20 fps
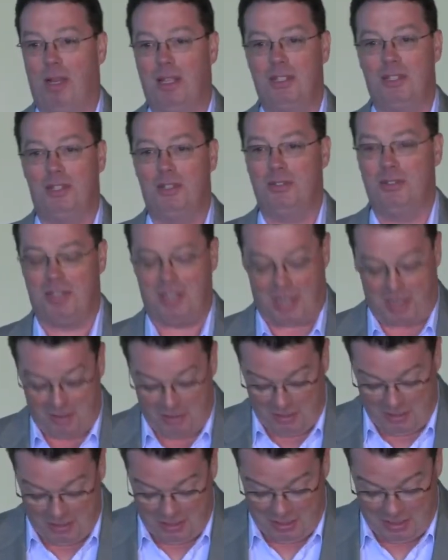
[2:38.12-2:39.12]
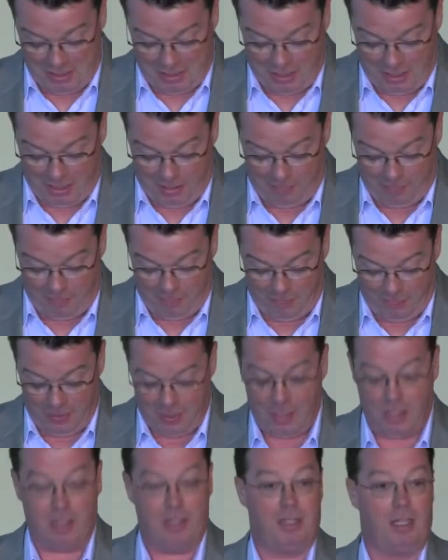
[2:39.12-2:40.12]
Please do so. Um,
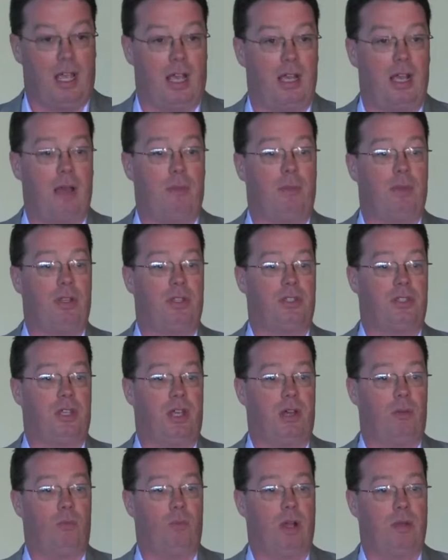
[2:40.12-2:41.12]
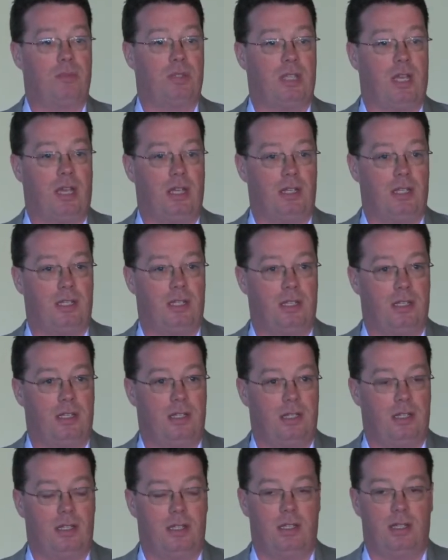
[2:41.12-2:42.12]
sign up at the CIRM website.
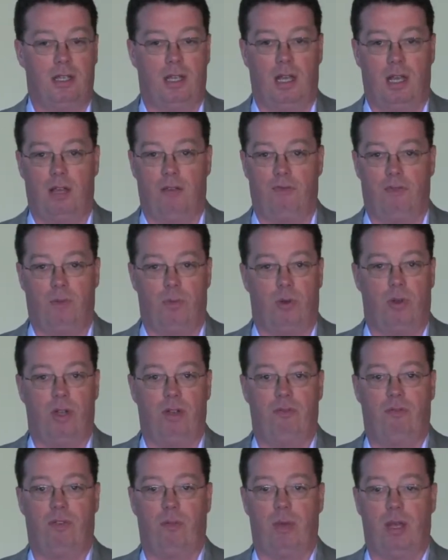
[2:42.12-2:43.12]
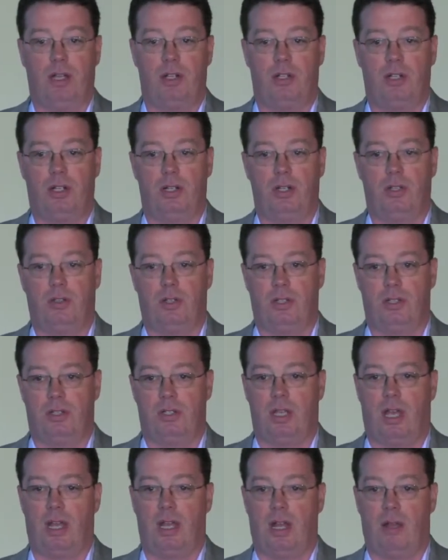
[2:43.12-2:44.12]
Uh, for more information, you can
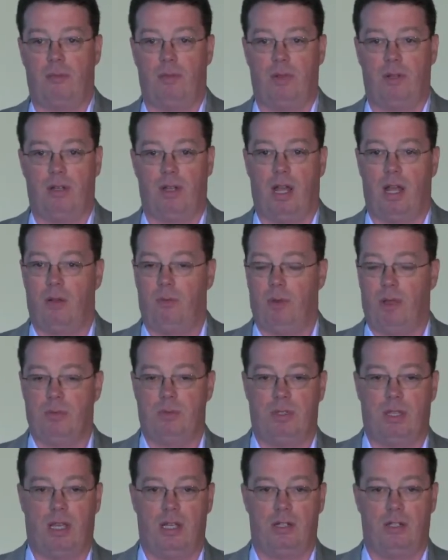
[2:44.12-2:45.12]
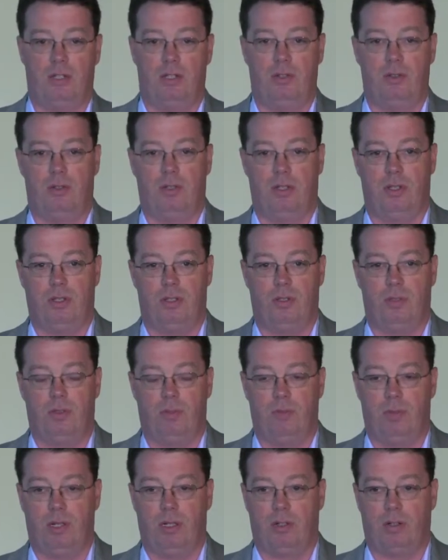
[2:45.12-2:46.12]
sign up at our website too, at the Sue
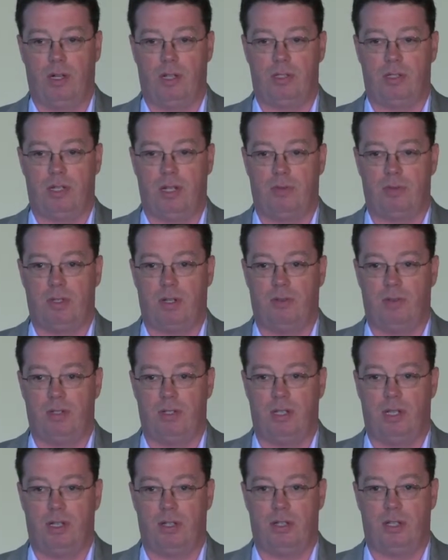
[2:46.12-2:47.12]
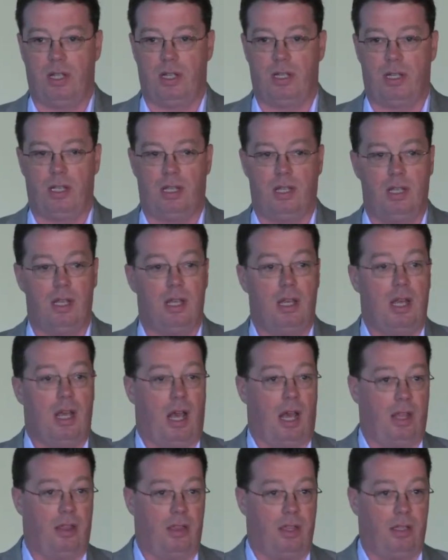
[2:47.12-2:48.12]
and Bill Gross Stem Cell Research Centre.
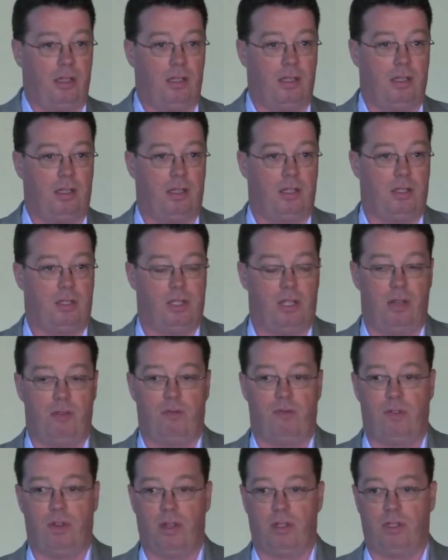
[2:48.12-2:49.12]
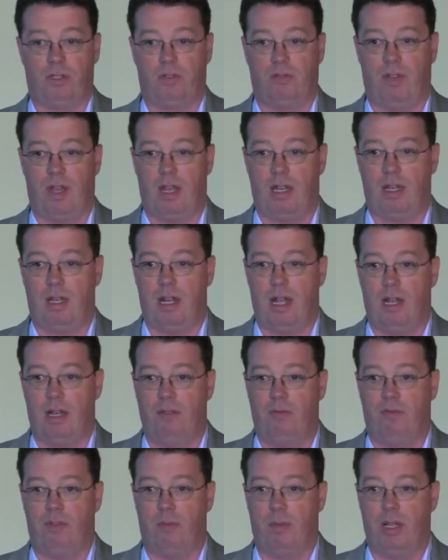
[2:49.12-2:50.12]
I think that the CIRM folks have handed out
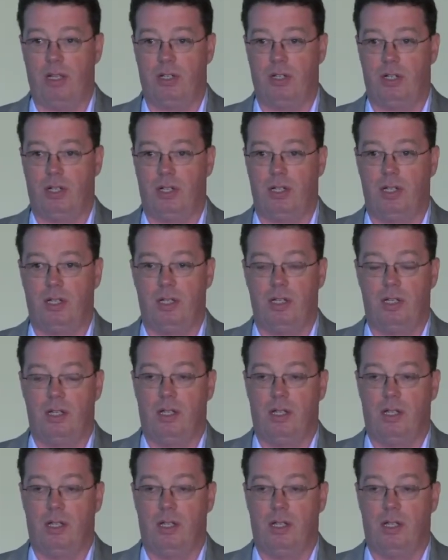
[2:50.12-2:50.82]
information